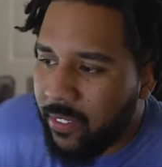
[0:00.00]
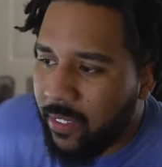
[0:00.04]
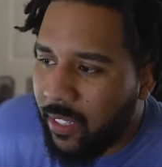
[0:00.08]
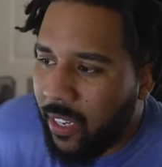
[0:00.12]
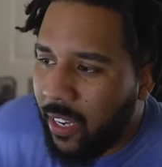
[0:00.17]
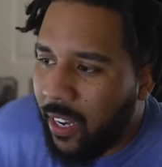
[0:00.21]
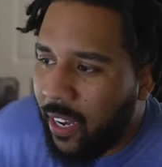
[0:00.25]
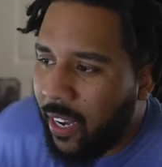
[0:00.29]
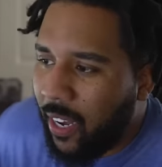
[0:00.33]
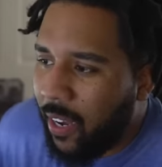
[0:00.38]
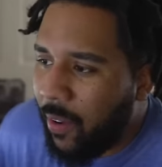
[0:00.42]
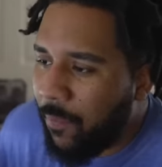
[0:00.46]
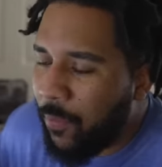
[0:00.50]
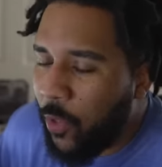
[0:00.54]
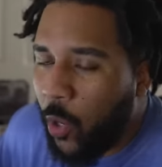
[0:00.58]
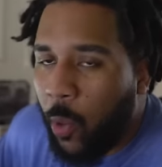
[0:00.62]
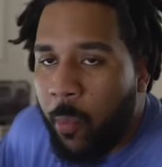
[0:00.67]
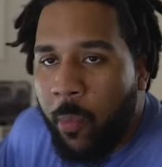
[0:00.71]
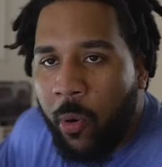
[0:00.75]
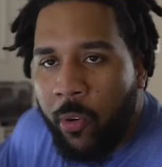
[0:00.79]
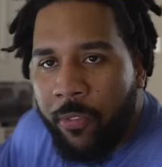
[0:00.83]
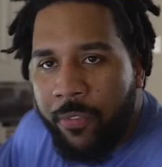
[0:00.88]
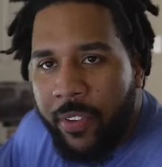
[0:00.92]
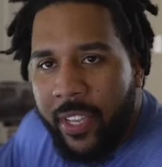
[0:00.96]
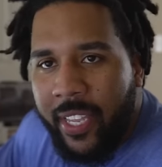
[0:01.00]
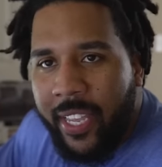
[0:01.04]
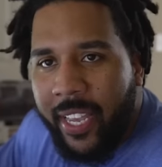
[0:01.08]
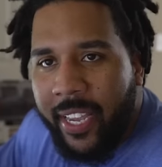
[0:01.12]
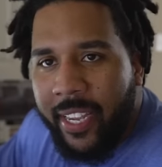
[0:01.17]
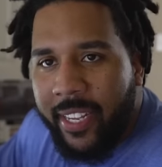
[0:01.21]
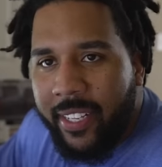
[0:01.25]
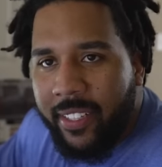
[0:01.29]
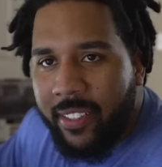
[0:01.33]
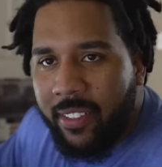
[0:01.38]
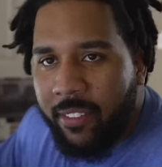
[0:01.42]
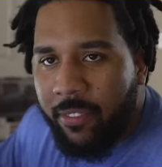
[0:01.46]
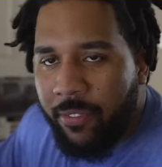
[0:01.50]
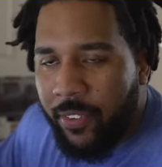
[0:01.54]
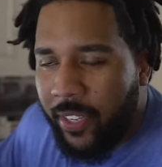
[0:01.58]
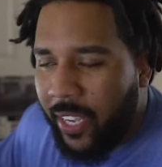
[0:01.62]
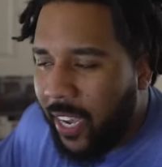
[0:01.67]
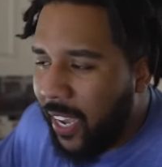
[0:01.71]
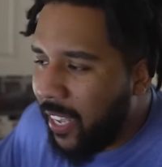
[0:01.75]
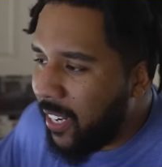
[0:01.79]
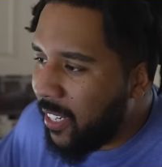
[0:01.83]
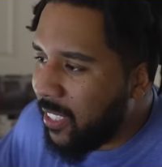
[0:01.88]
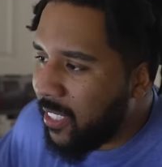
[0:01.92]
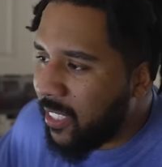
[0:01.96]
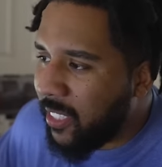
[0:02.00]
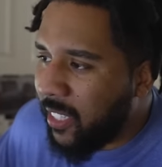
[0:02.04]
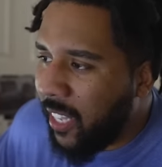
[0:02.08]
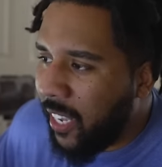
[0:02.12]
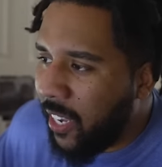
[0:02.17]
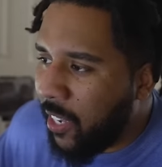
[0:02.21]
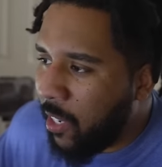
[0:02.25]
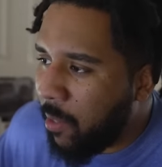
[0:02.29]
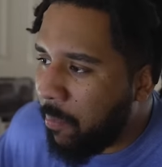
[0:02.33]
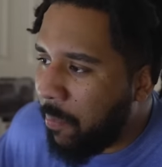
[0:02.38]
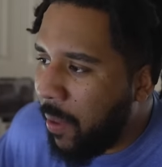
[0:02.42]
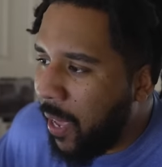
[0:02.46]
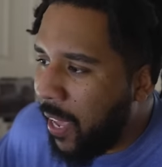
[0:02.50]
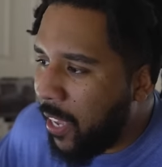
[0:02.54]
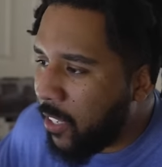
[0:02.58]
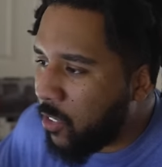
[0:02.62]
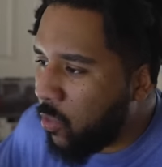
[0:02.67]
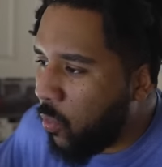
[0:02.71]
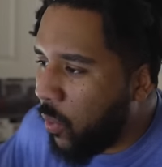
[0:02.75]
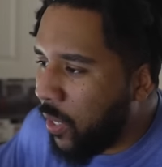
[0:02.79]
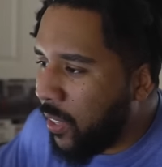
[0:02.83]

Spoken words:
No more V8. V8 is a thing of the past.